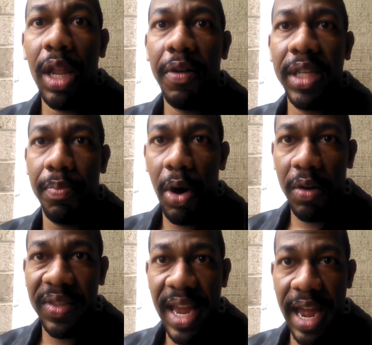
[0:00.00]
Clary's
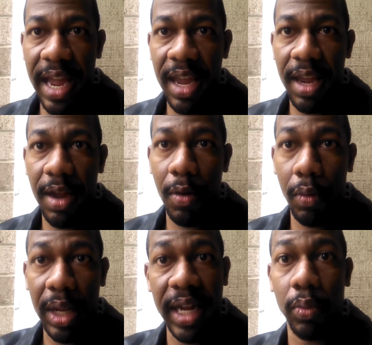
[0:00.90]
birthday
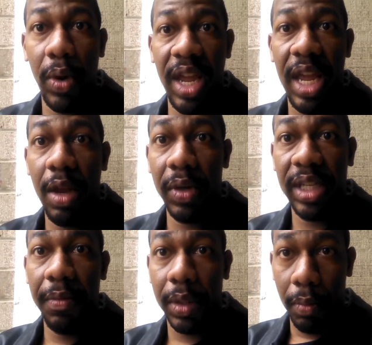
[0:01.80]
last week, he
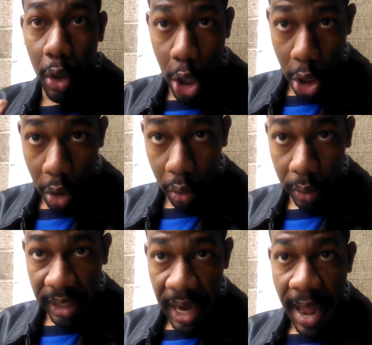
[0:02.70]
received some
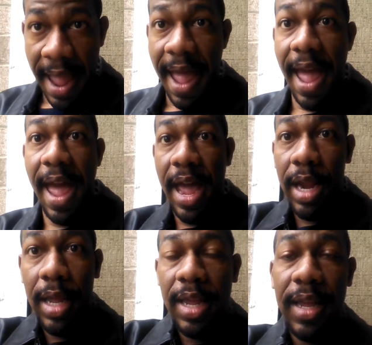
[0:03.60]
news,
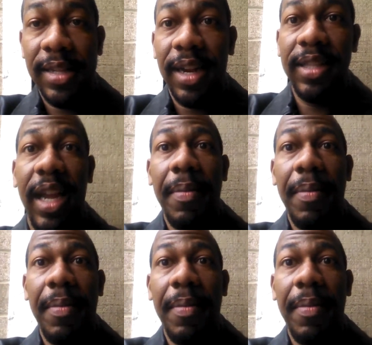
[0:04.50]
and he's going to think